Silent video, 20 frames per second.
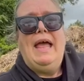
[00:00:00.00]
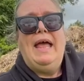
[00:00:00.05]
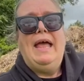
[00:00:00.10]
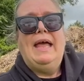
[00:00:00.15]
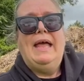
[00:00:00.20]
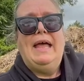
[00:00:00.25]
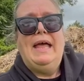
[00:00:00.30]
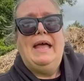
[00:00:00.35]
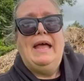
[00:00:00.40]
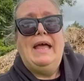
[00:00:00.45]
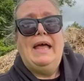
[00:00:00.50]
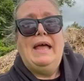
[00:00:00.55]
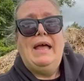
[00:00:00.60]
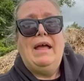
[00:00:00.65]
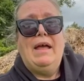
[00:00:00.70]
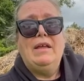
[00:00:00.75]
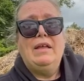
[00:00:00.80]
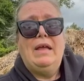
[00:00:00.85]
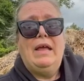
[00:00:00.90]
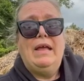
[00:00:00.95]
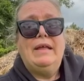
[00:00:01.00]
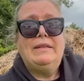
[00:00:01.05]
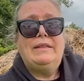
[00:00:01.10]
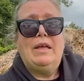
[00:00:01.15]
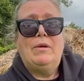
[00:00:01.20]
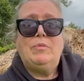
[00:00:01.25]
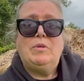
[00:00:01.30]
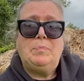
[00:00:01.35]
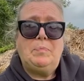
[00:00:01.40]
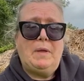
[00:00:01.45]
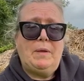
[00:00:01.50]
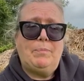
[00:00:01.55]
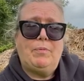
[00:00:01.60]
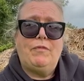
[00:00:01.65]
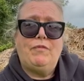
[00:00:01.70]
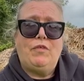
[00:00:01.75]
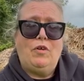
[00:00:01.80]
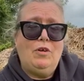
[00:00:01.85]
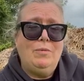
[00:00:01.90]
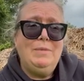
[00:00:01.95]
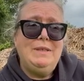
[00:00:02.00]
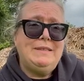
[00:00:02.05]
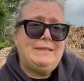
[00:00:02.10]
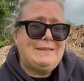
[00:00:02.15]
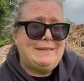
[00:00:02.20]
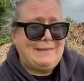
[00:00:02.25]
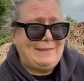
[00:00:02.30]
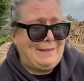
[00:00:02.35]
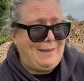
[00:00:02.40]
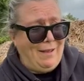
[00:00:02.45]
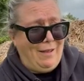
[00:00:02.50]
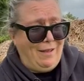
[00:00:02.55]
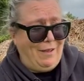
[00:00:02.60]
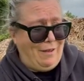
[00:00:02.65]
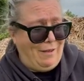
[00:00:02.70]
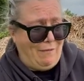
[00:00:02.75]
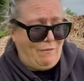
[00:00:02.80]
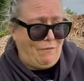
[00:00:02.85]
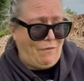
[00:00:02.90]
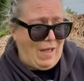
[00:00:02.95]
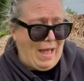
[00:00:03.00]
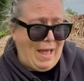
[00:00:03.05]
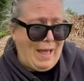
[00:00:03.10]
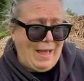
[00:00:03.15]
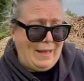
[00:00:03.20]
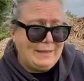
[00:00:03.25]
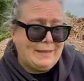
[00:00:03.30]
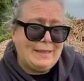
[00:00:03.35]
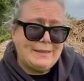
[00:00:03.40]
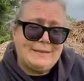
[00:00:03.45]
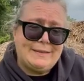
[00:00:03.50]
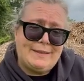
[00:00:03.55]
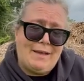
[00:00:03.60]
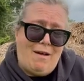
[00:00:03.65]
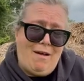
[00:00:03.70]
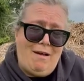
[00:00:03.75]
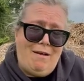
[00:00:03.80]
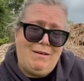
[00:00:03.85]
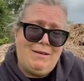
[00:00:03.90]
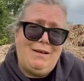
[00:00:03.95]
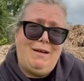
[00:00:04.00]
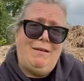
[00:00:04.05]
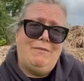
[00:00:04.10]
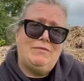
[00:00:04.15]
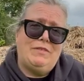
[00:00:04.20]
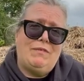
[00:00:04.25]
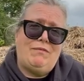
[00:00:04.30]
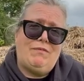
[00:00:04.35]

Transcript: uh, there will be a performance of the song of the